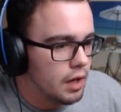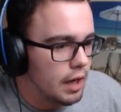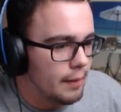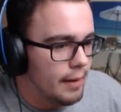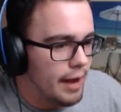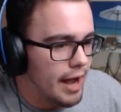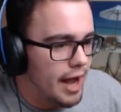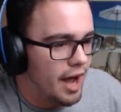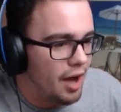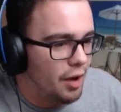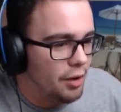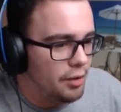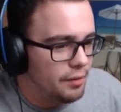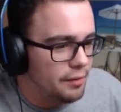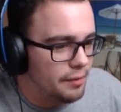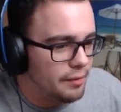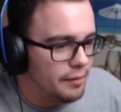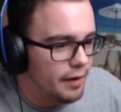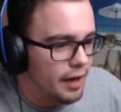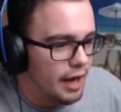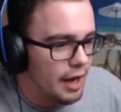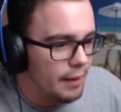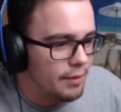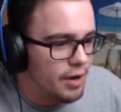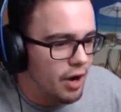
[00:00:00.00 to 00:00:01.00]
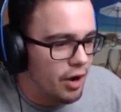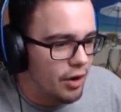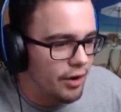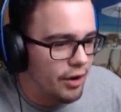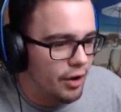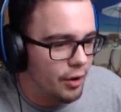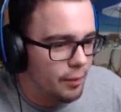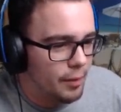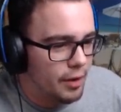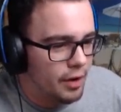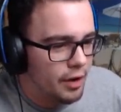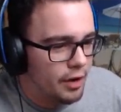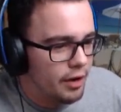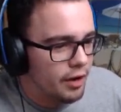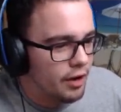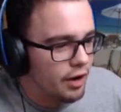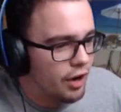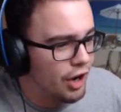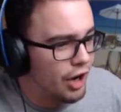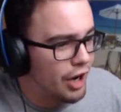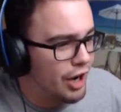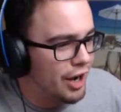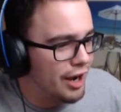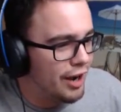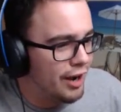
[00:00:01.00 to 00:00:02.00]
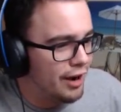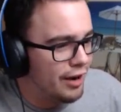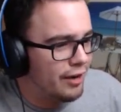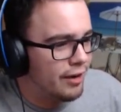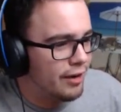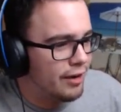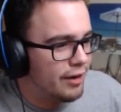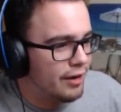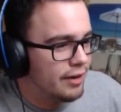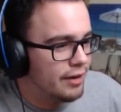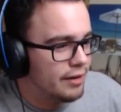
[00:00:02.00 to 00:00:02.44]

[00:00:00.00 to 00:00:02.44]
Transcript: I'm out! I'm going home. Woo!